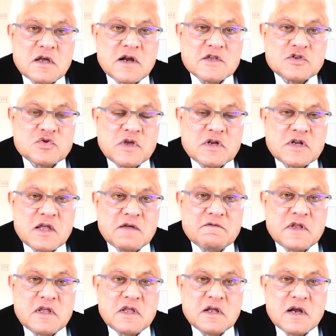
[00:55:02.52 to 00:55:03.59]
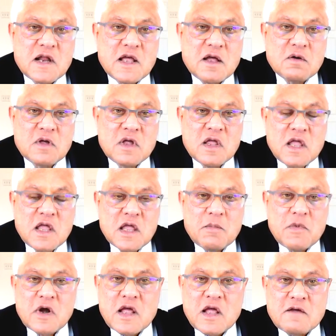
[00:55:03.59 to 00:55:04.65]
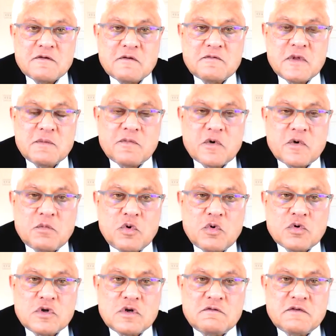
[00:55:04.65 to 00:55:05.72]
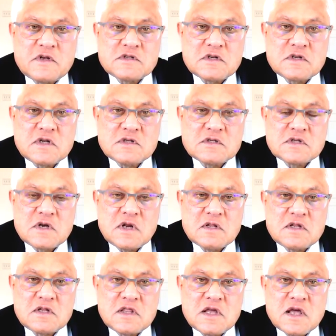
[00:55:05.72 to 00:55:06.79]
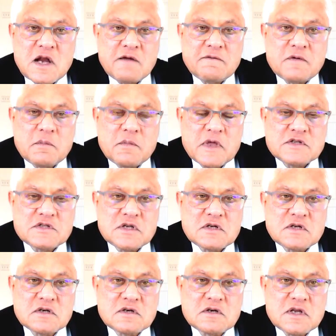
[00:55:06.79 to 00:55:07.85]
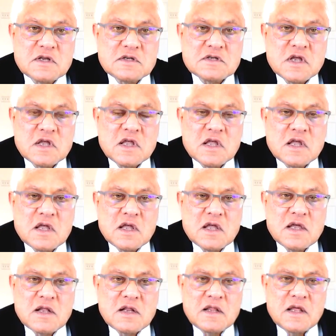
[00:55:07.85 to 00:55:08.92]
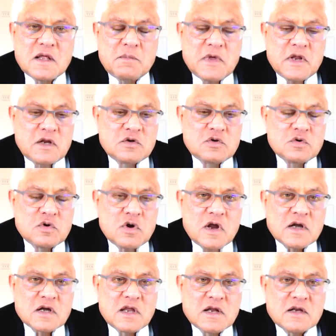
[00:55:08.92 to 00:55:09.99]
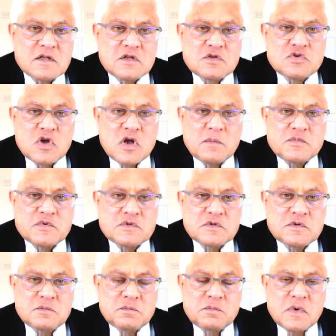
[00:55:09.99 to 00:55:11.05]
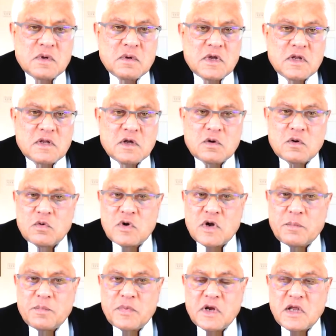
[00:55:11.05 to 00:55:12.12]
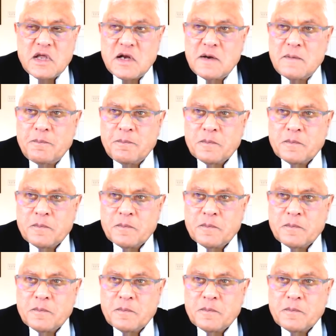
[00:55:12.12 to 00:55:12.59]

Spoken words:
are graduating every year now, about half of them from local universities and the other half from NCA degrees. And then many do not get the jobs in the Corona period.